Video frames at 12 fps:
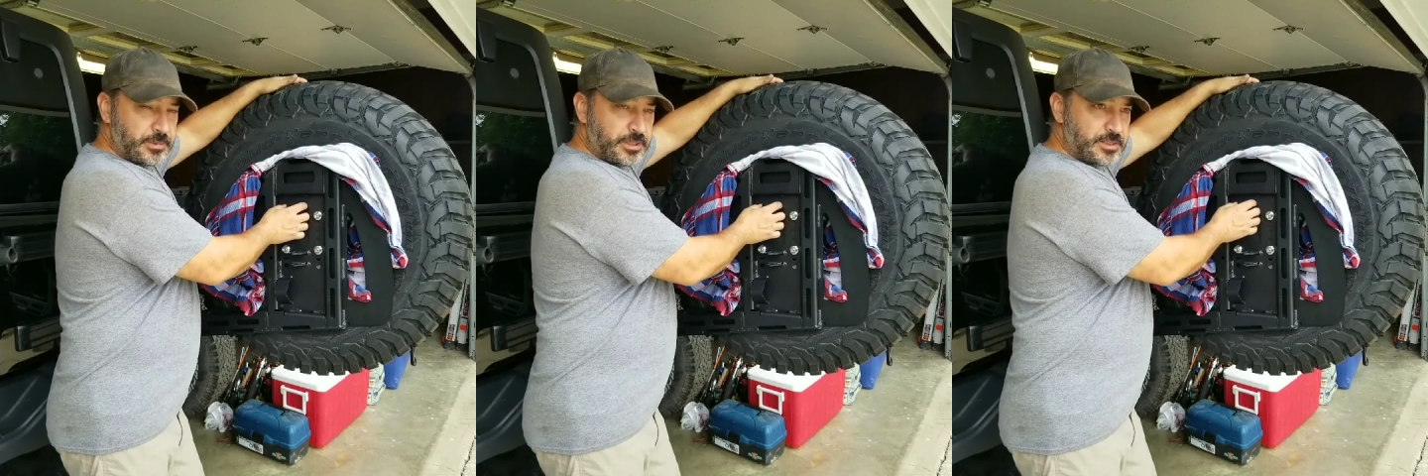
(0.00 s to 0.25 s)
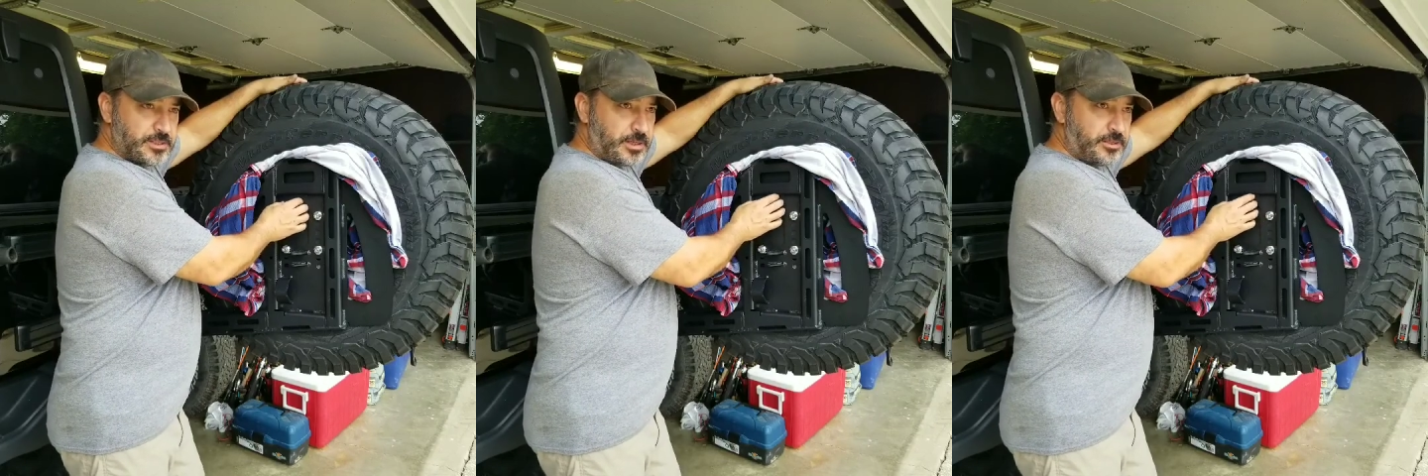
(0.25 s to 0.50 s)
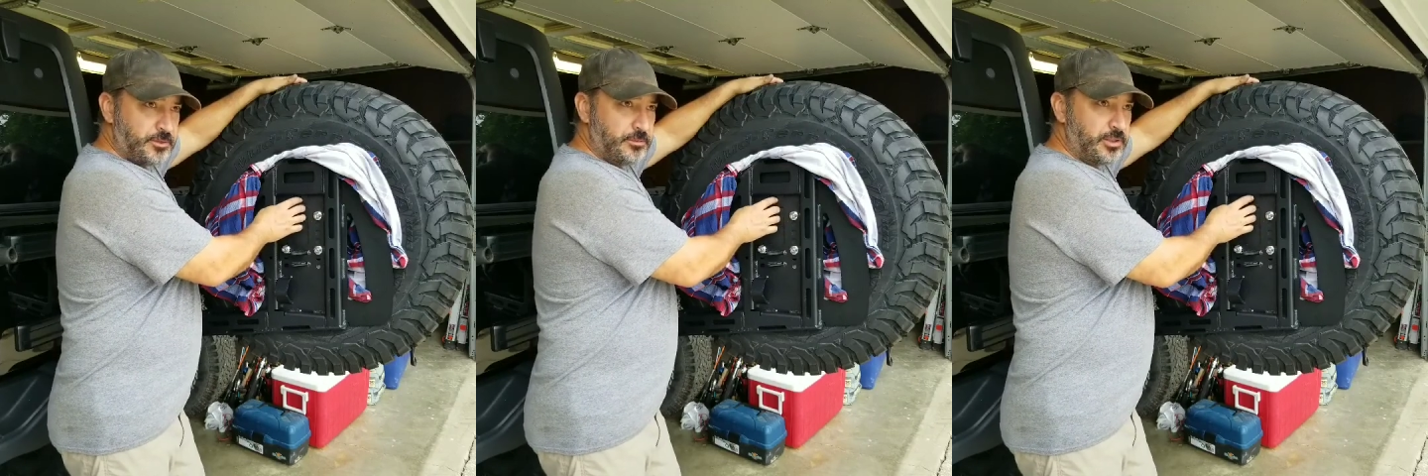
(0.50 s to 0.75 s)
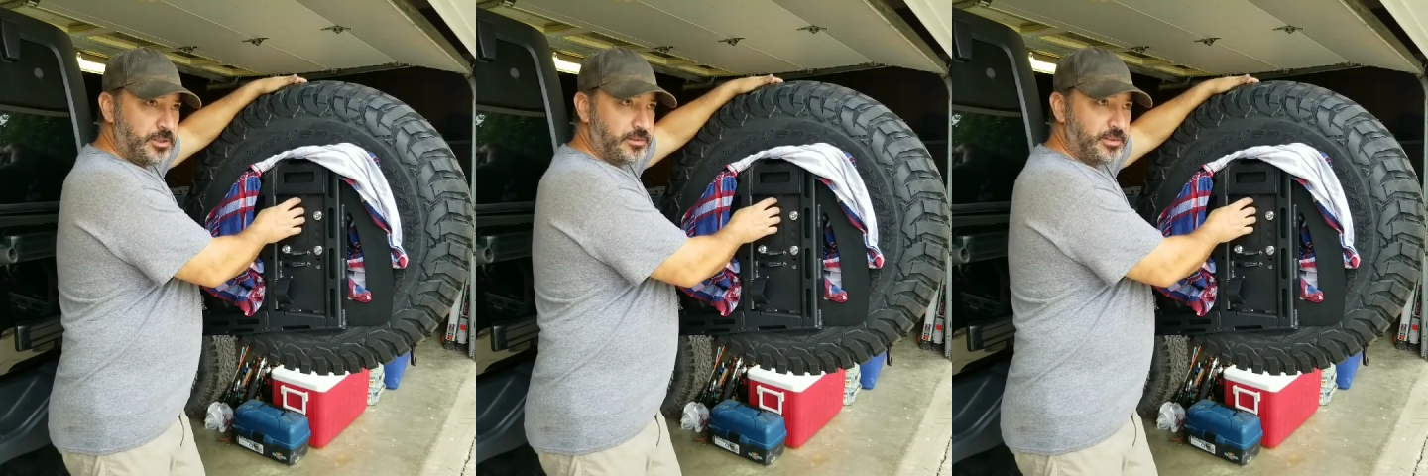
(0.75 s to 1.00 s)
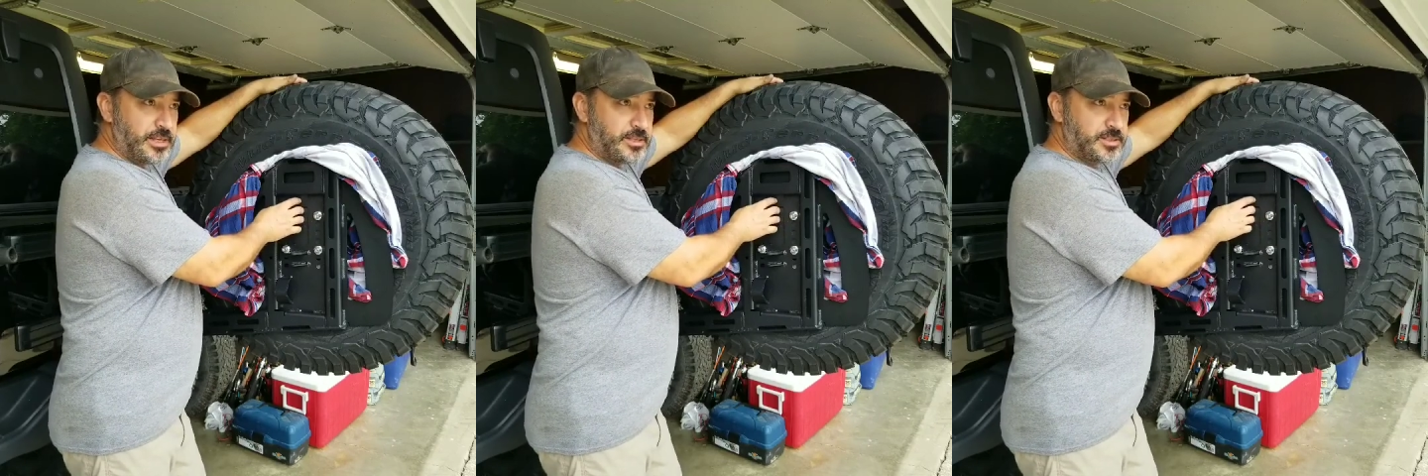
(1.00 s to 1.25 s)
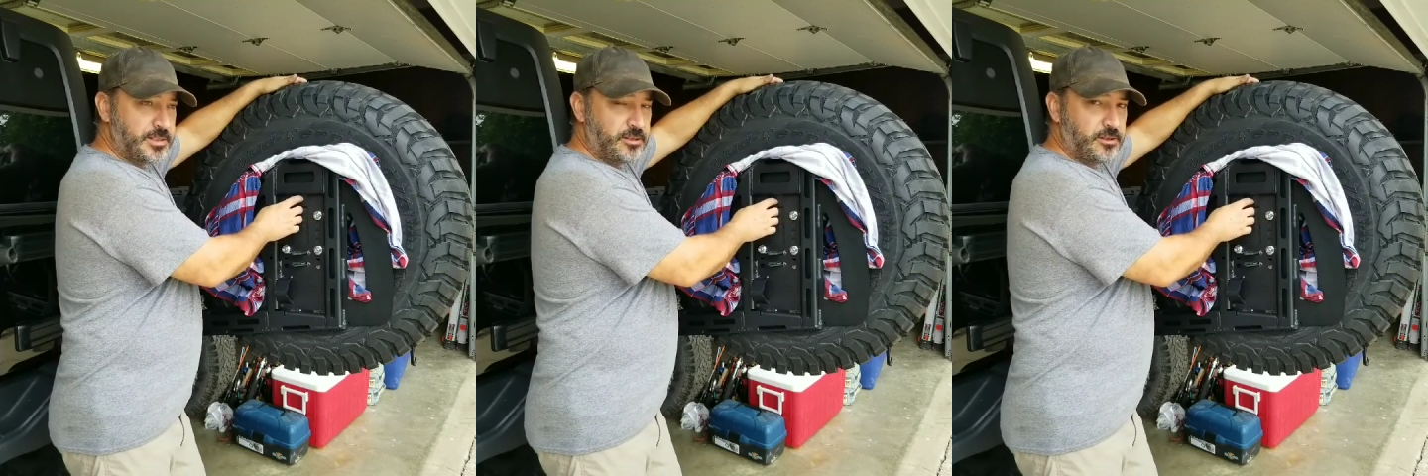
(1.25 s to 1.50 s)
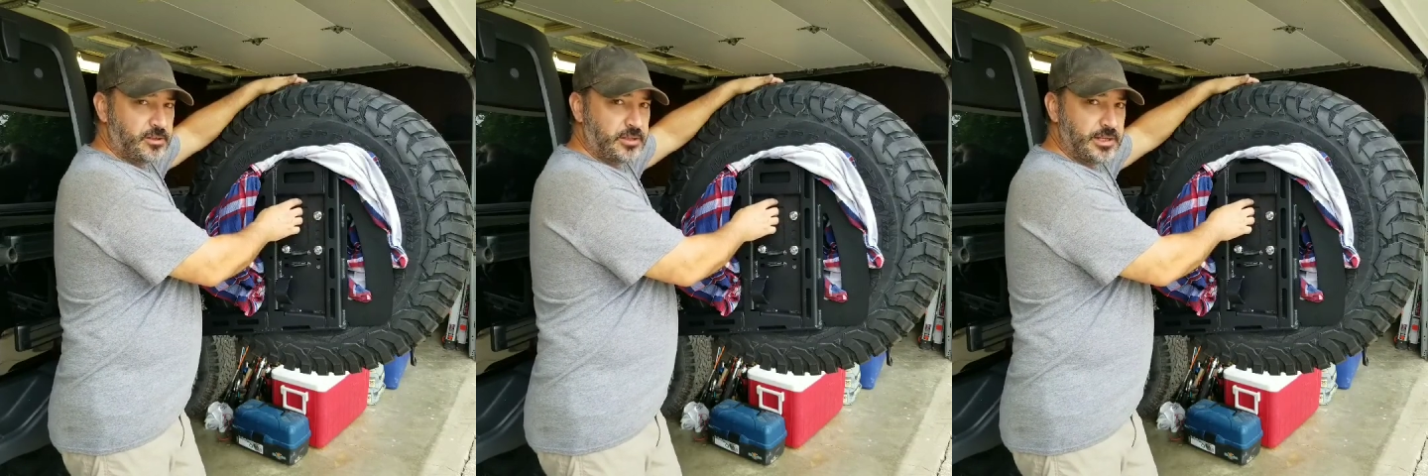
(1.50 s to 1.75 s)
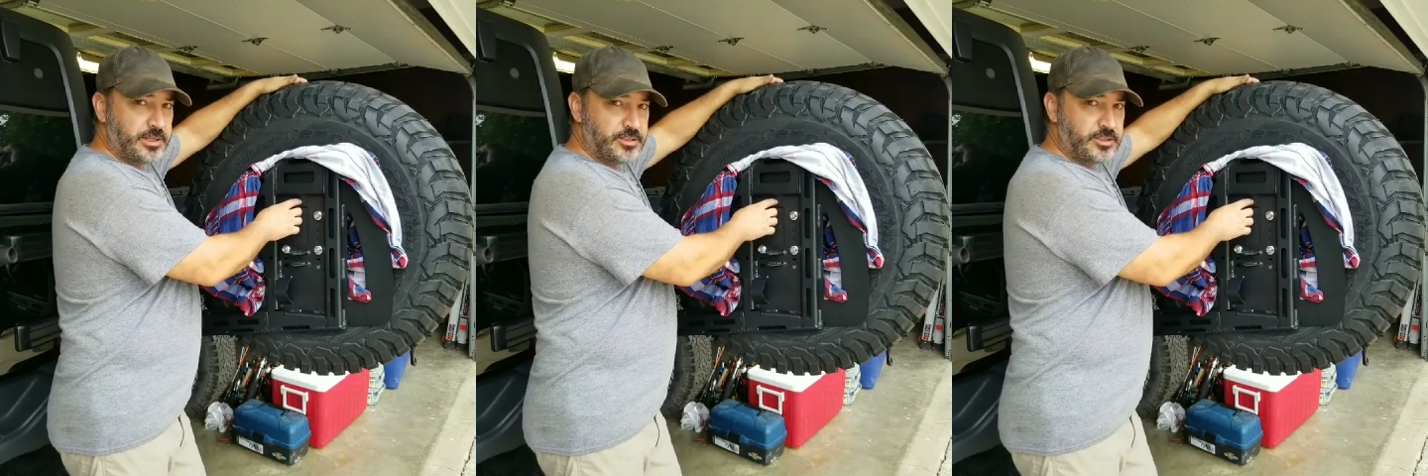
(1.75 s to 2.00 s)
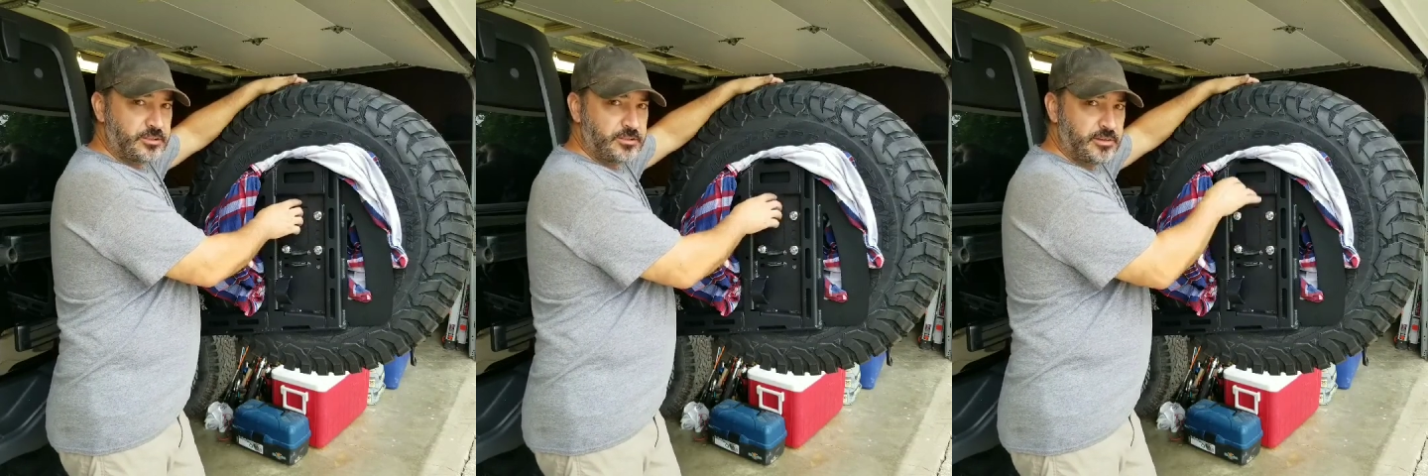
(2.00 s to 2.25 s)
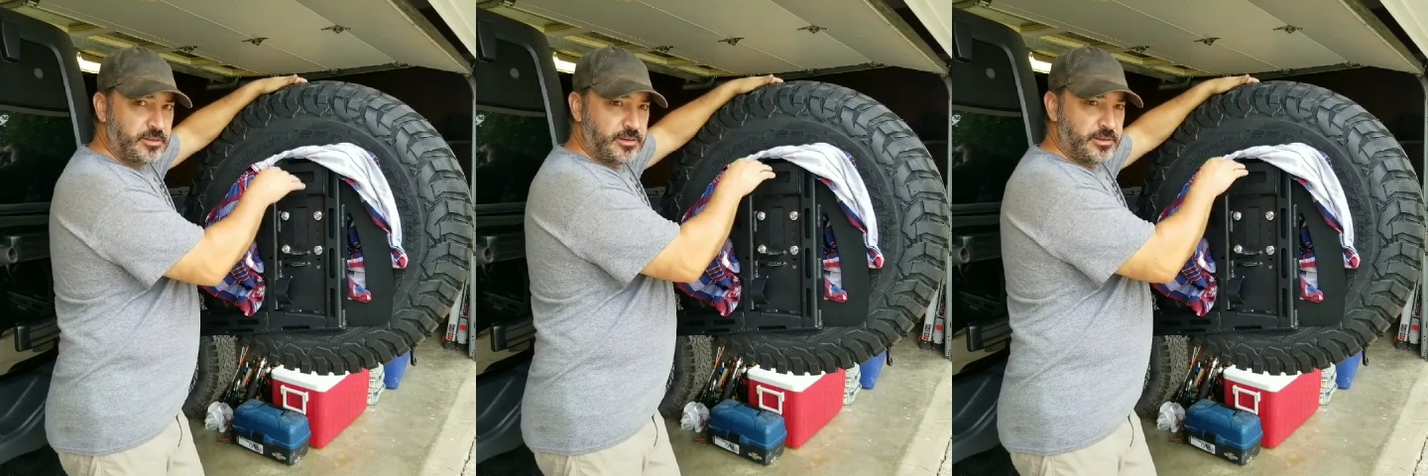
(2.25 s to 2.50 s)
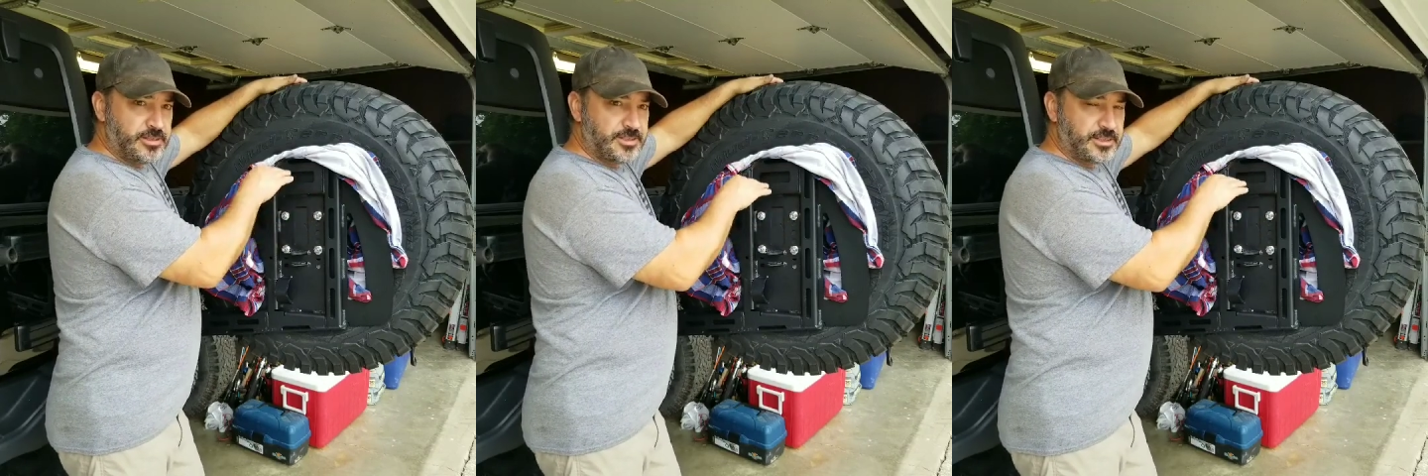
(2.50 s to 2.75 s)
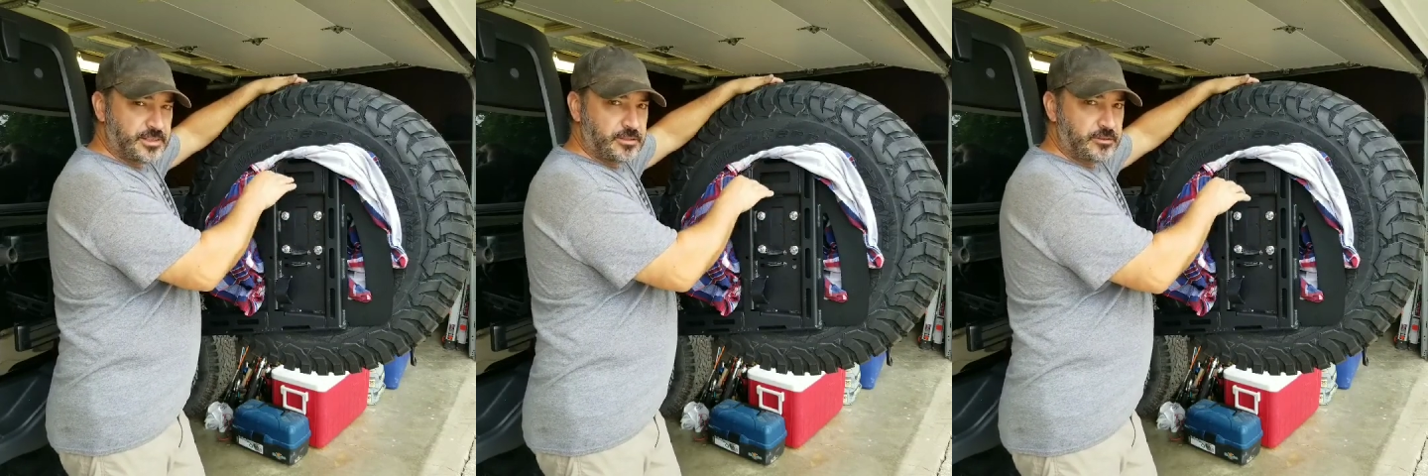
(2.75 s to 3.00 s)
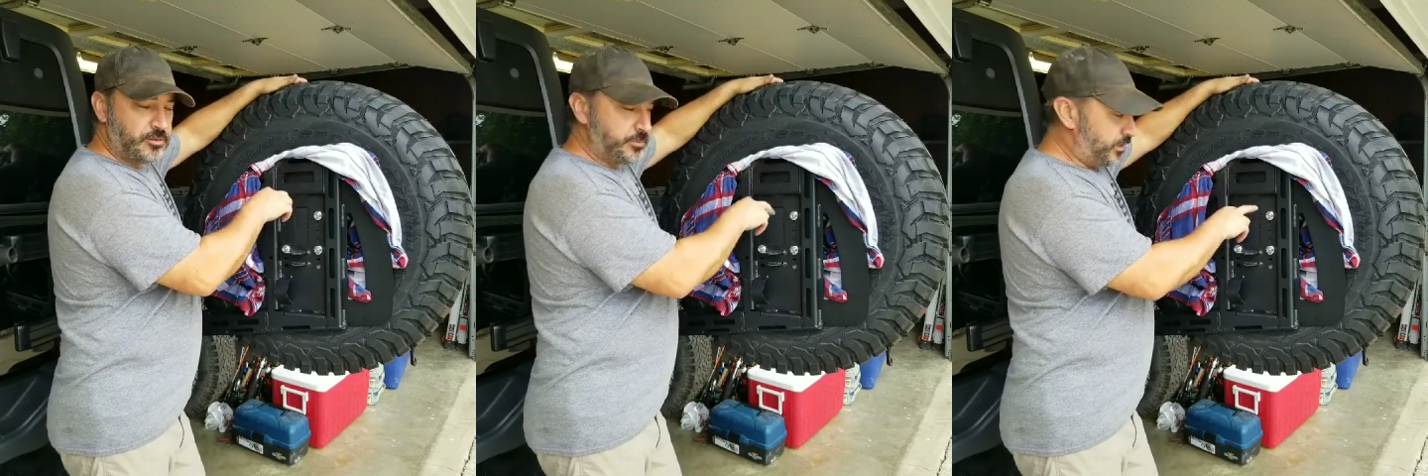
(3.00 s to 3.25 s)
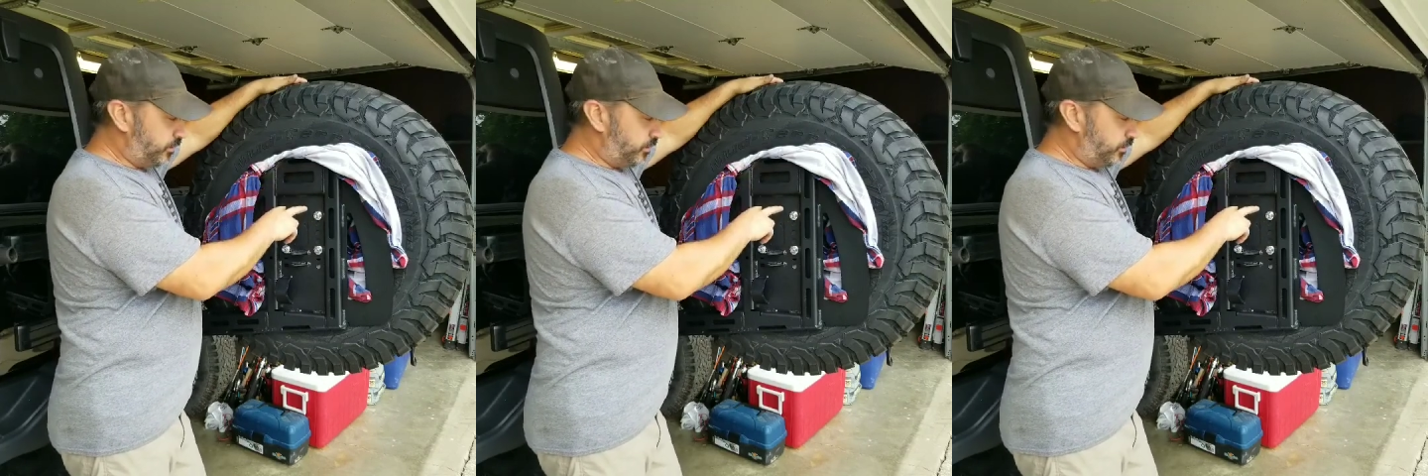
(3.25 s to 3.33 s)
because I do believe that center connection sits a little